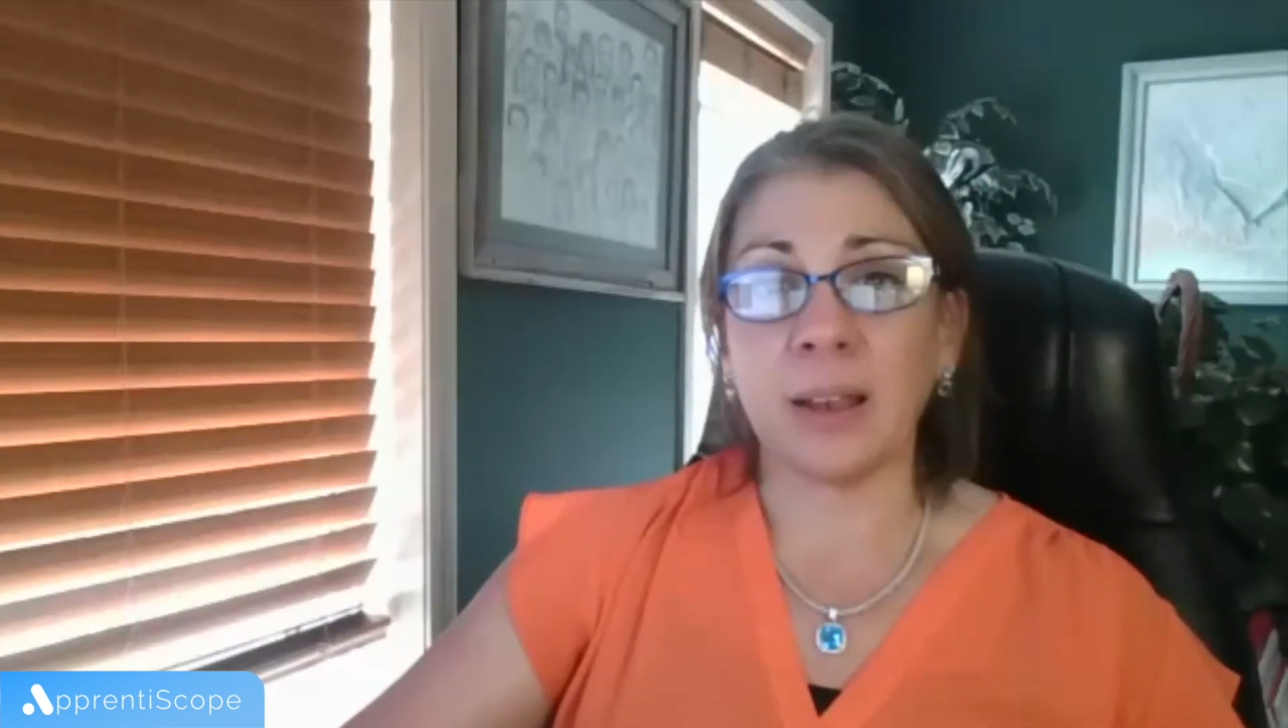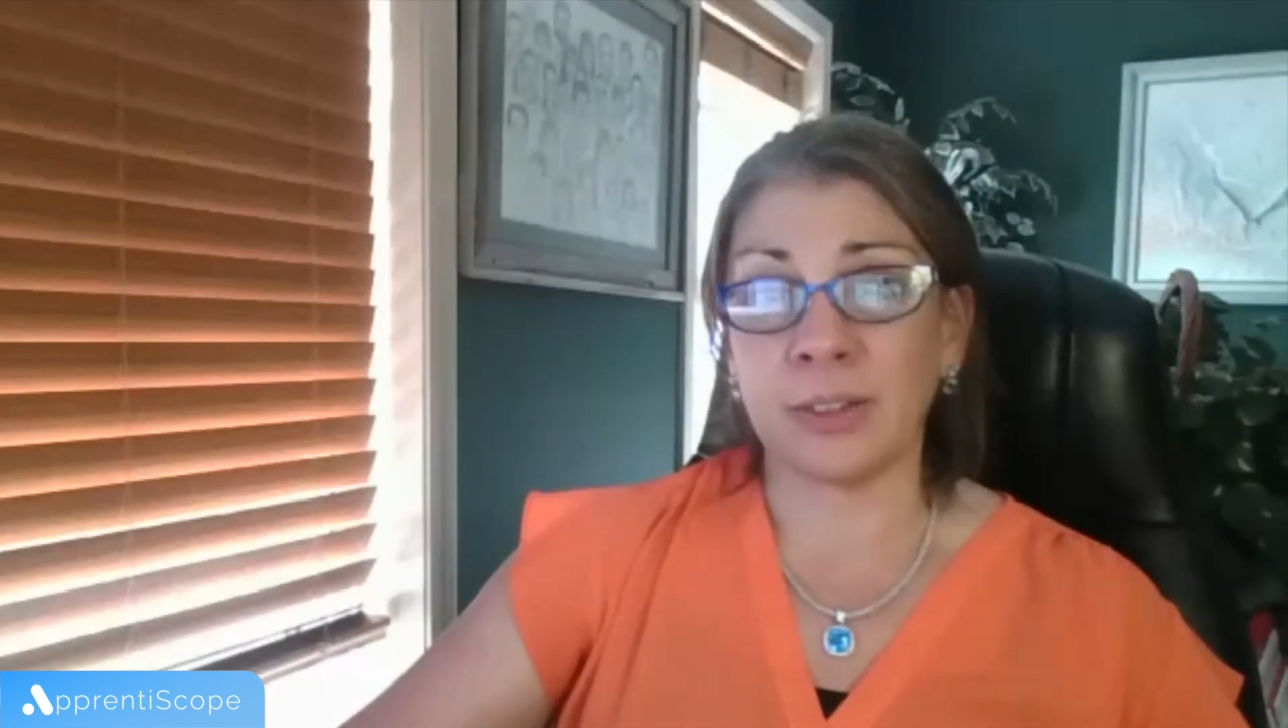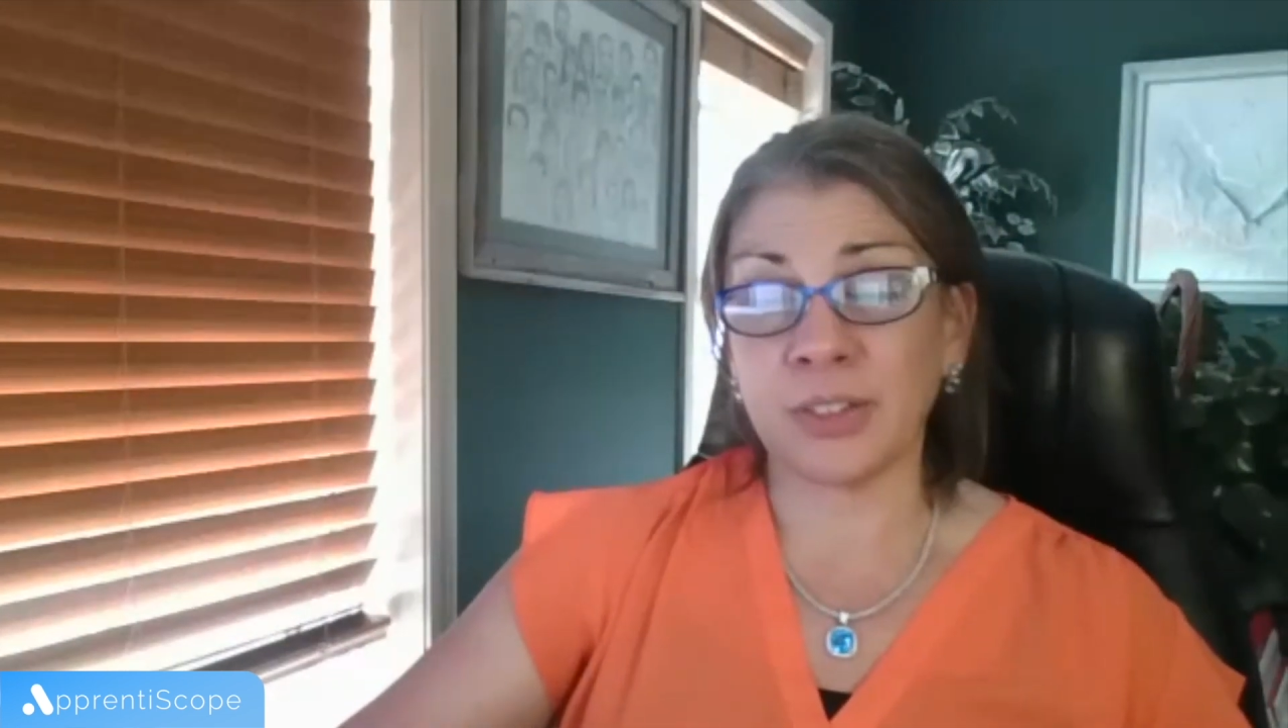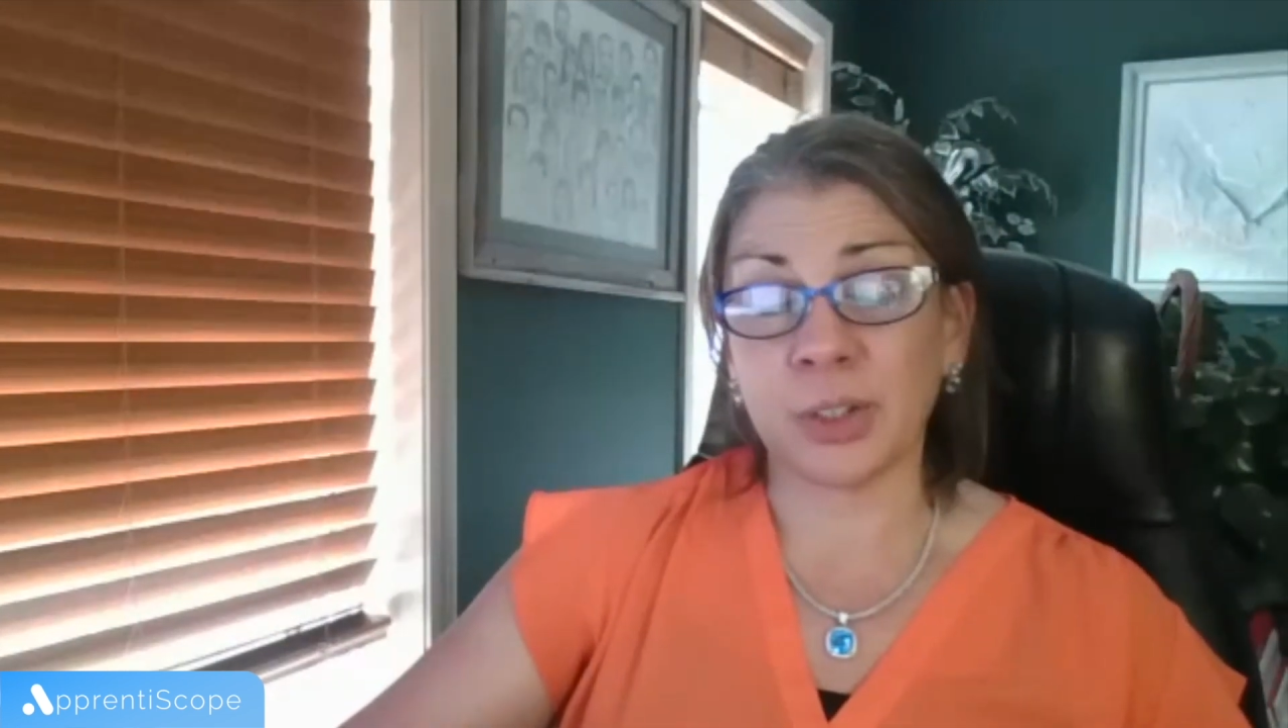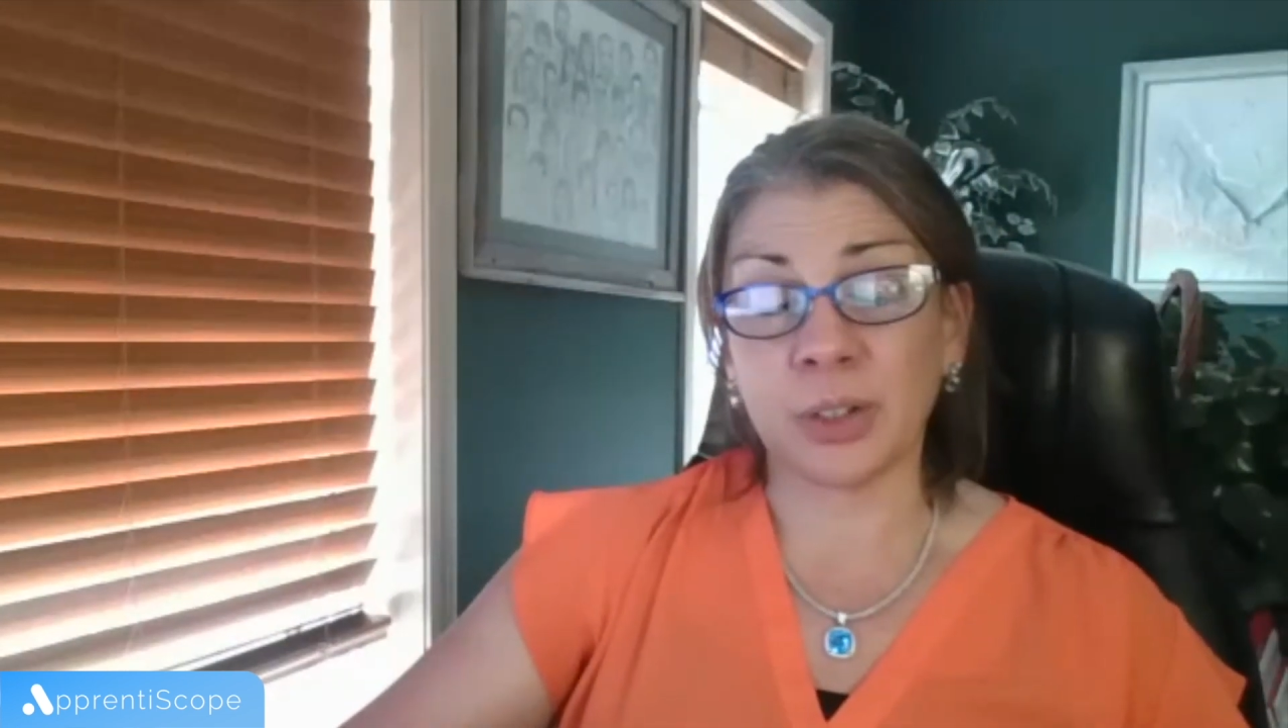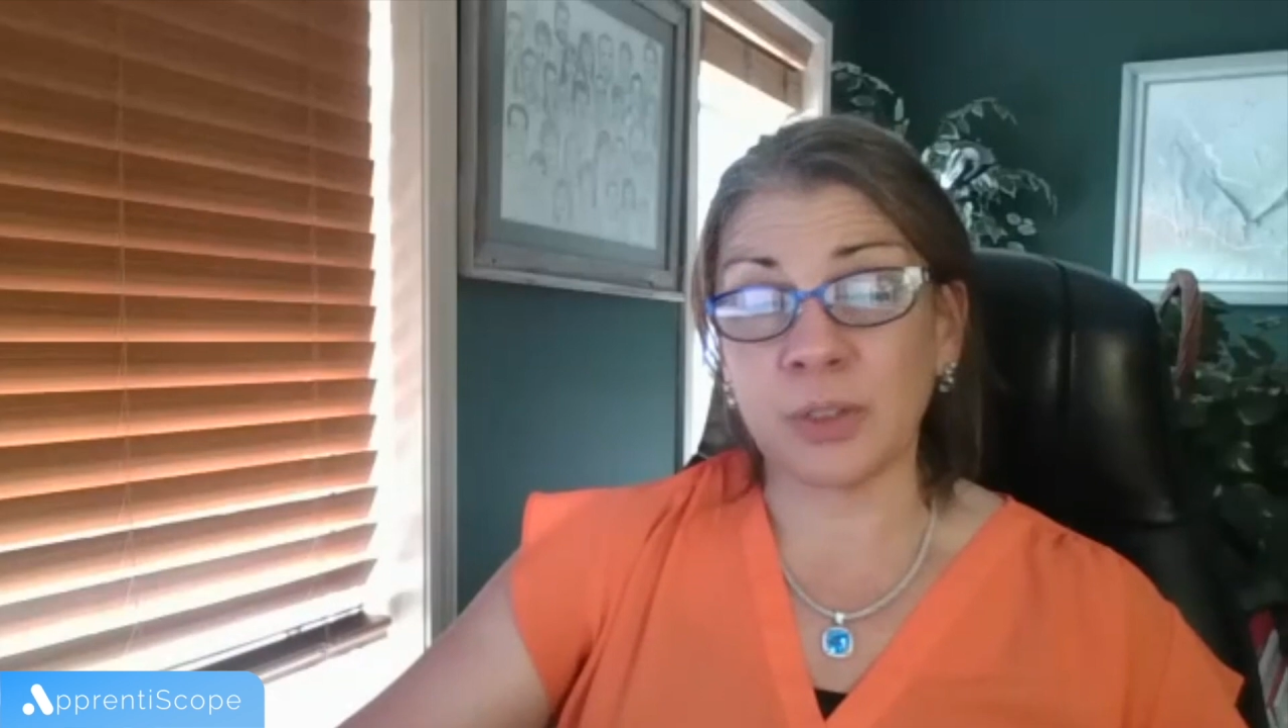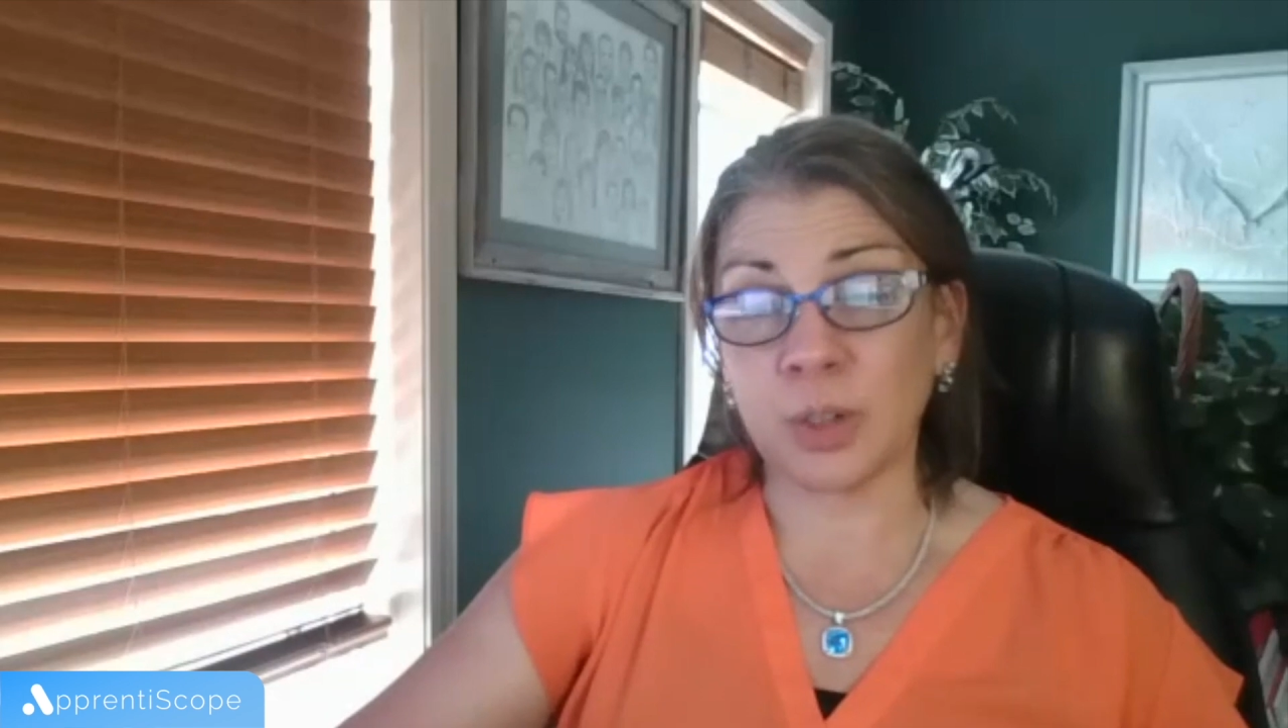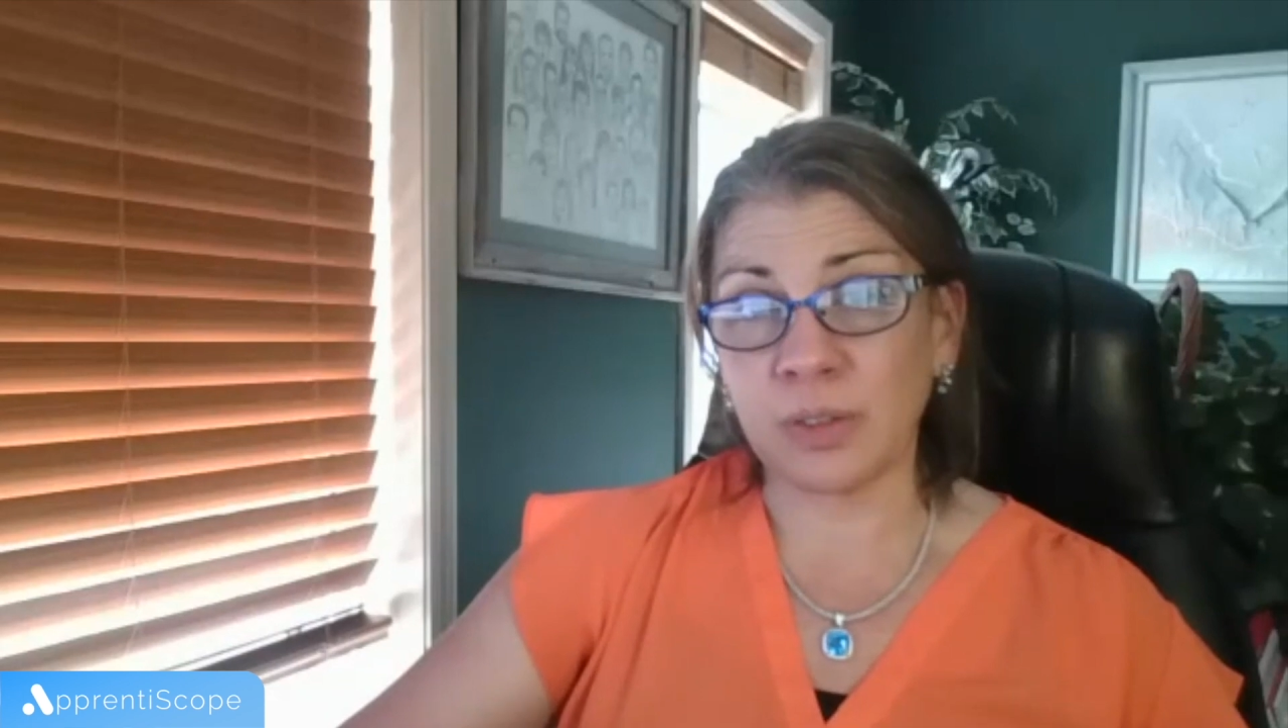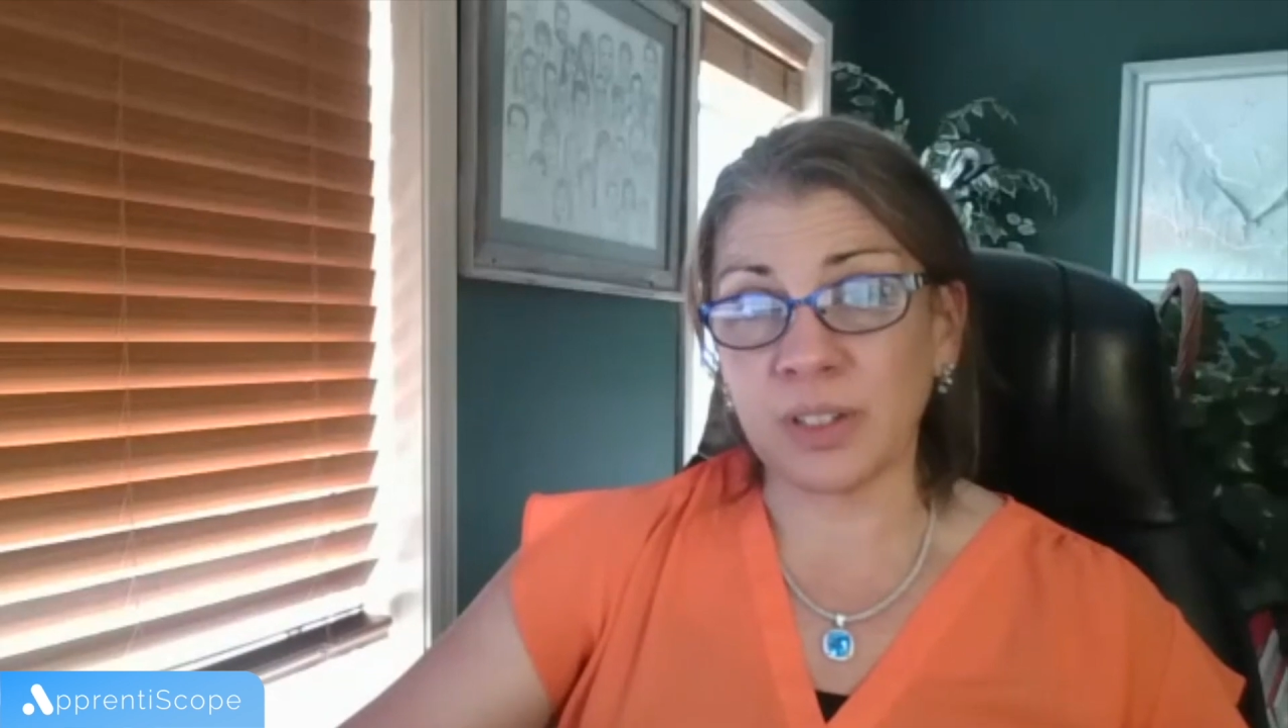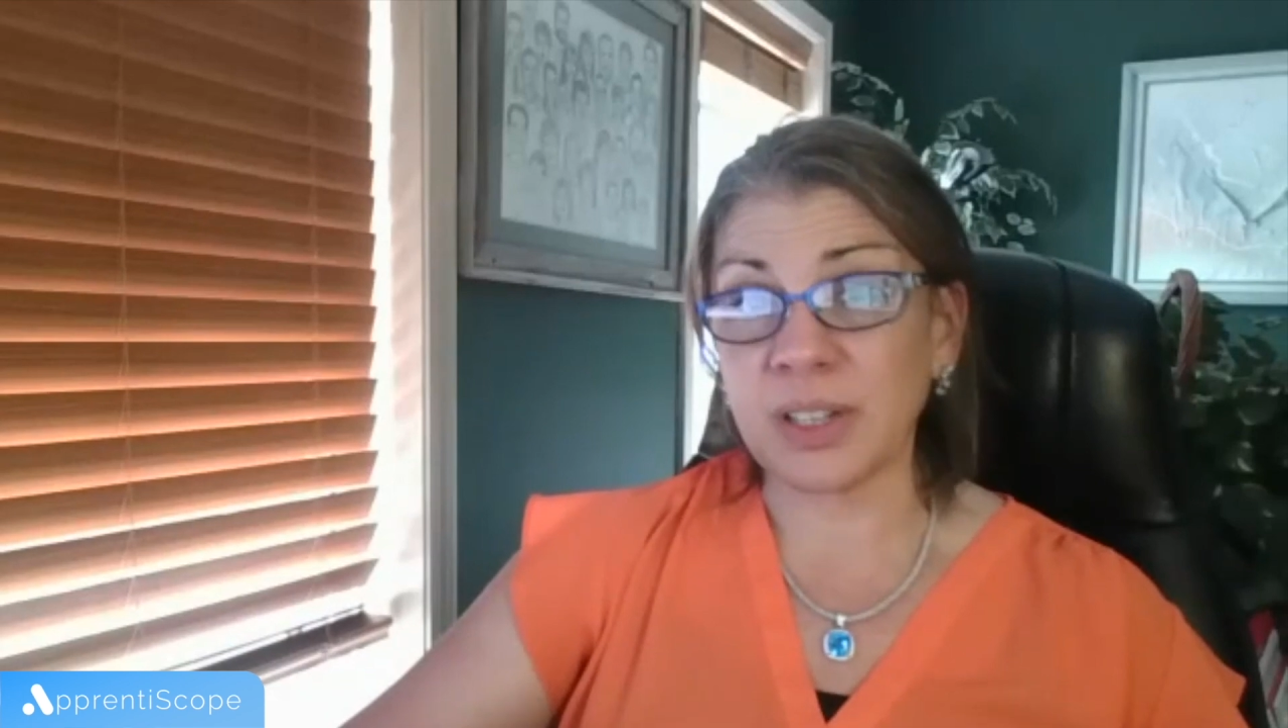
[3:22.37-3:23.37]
have served over